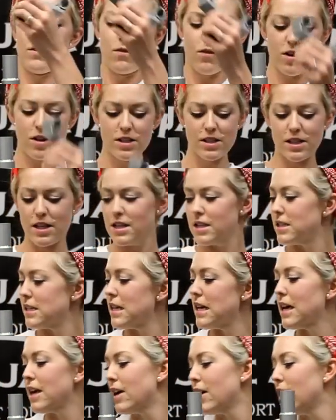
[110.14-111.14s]
For
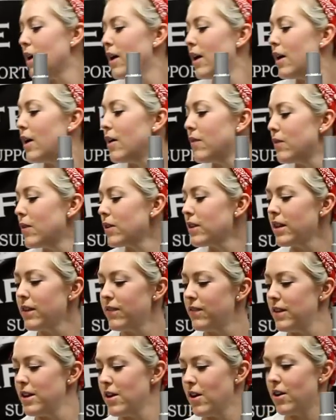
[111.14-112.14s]
instance, if you're
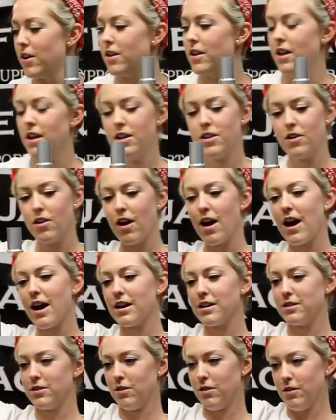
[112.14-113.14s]
lifting on your
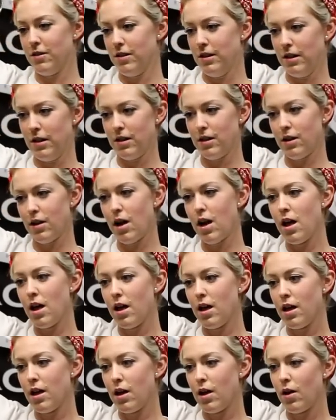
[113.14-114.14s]
axle,
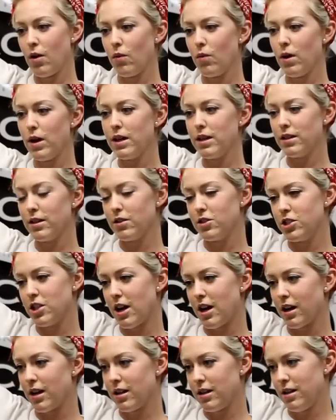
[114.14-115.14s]
a regular
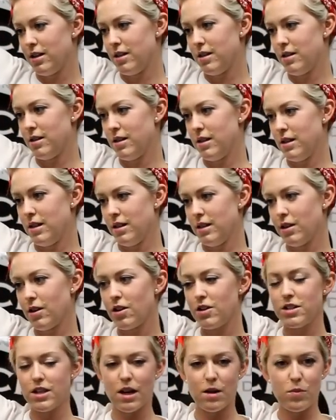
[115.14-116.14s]
jack,
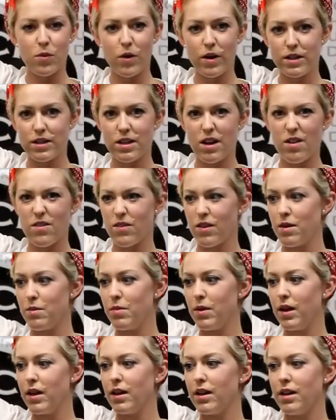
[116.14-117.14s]
contact point's not very
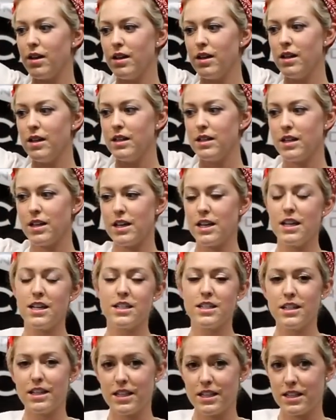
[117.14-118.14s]
big, it can
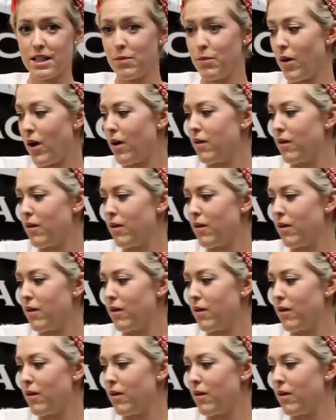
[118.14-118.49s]
easily slip